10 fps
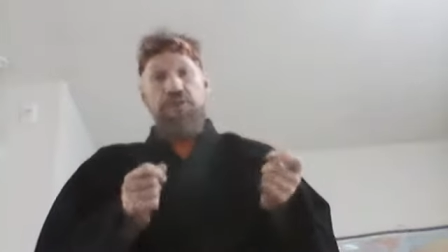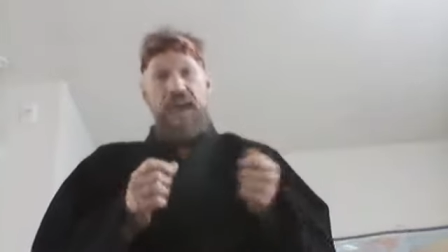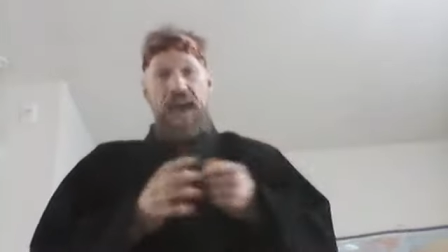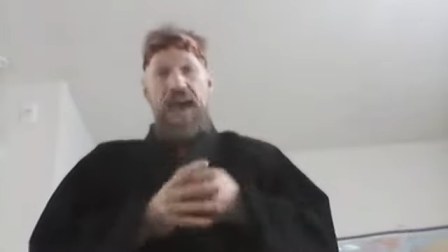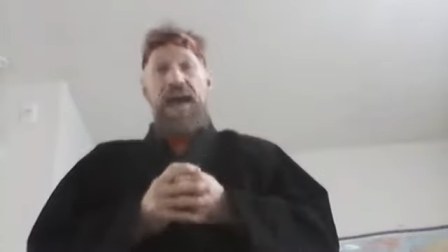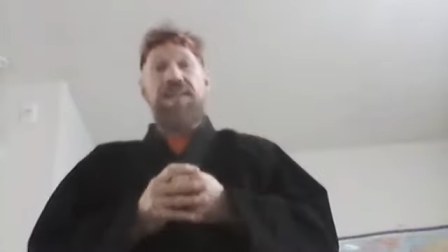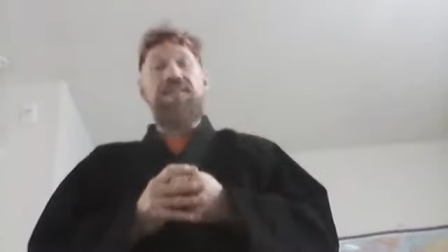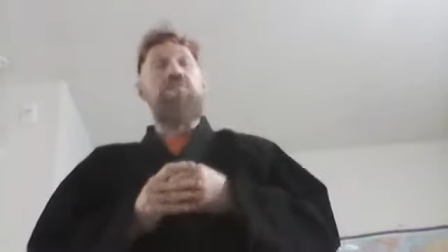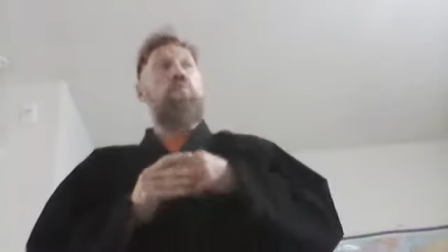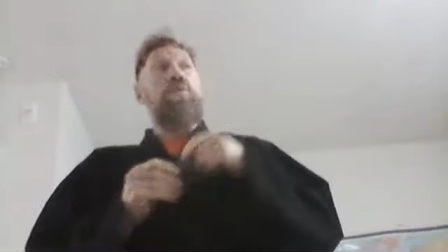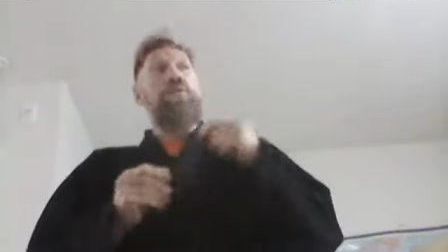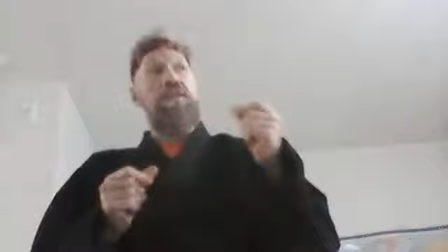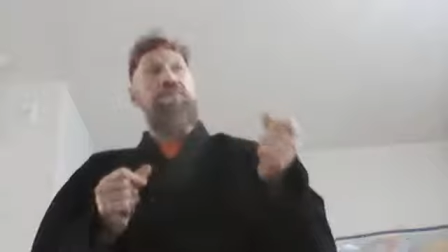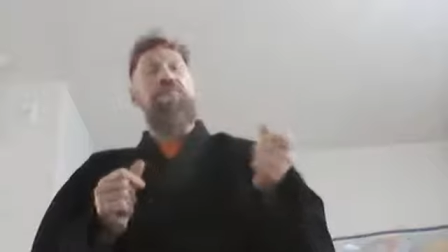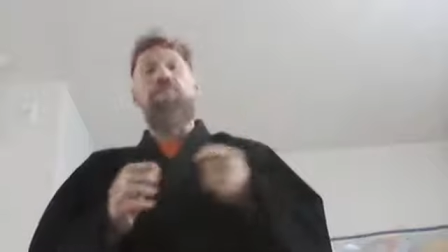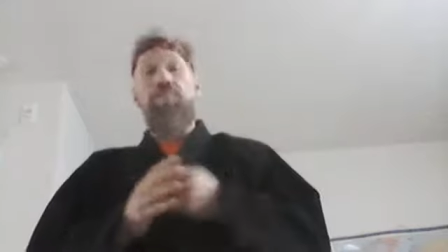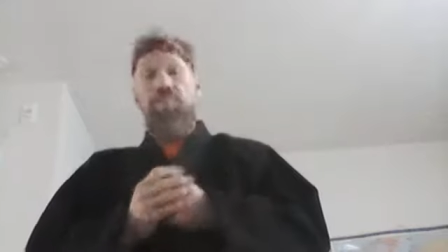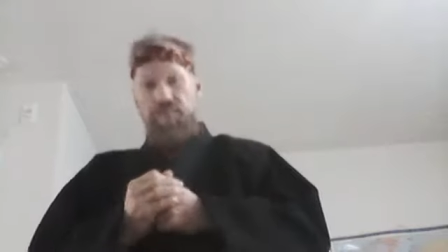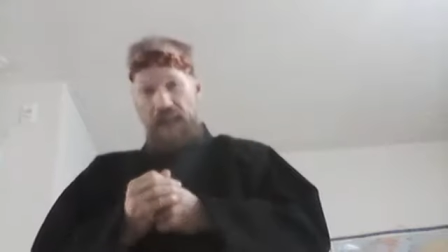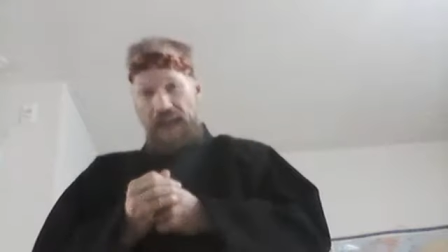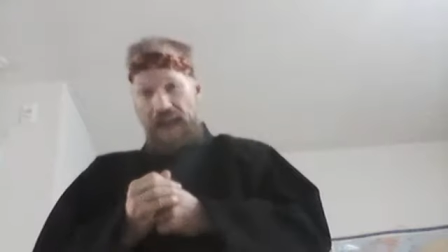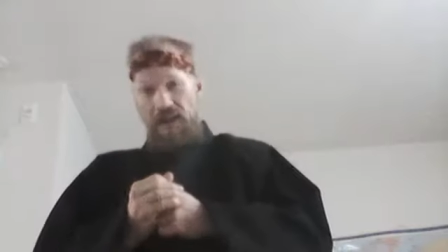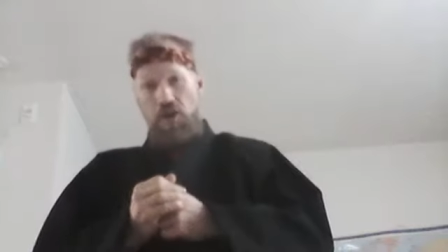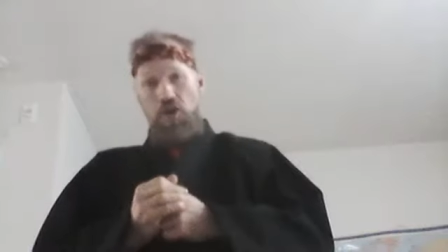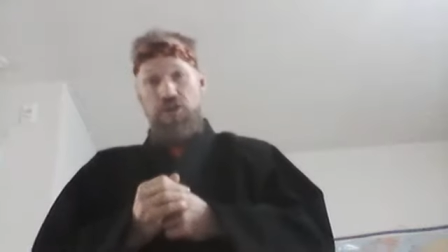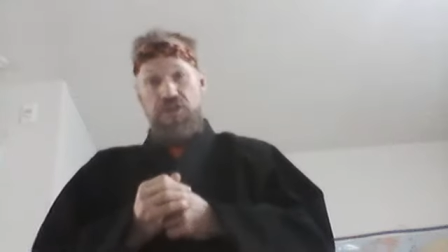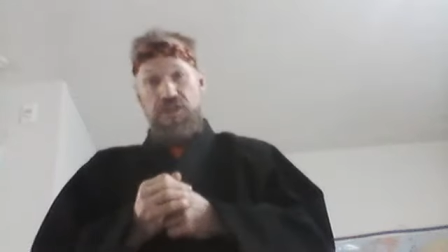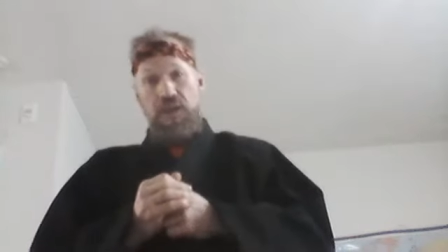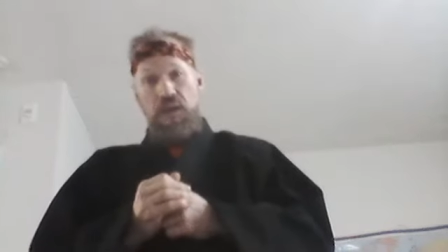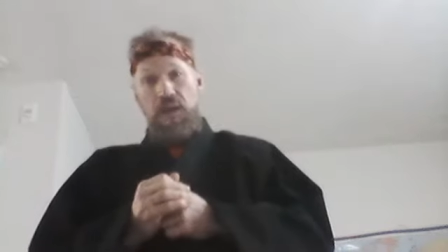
attacks with different attackers,